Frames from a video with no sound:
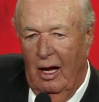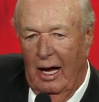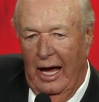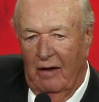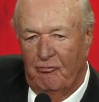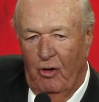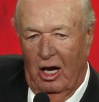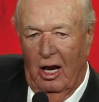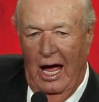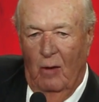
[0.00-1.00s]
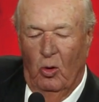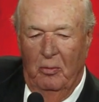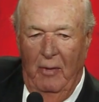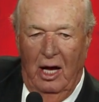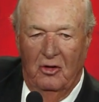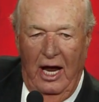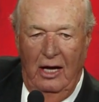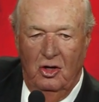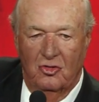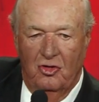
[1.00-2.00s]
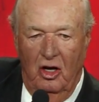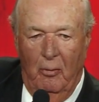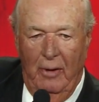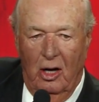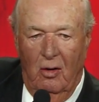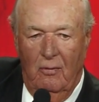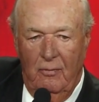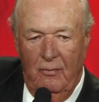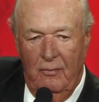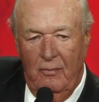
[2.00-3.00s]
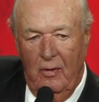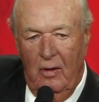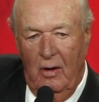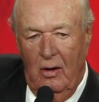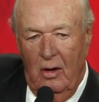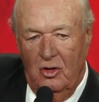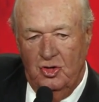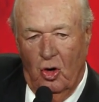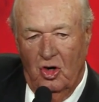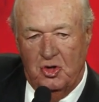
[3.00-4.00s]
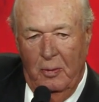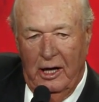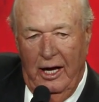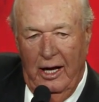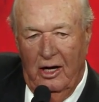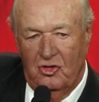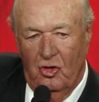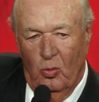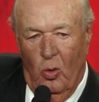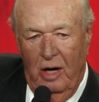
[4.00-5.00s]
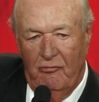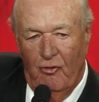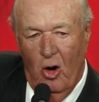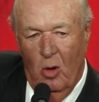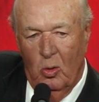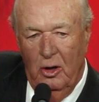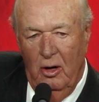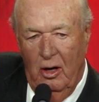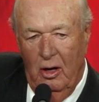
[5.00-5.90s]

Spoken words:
I had a front line with Mel Daniels in the middle, George McGinnis at one forward,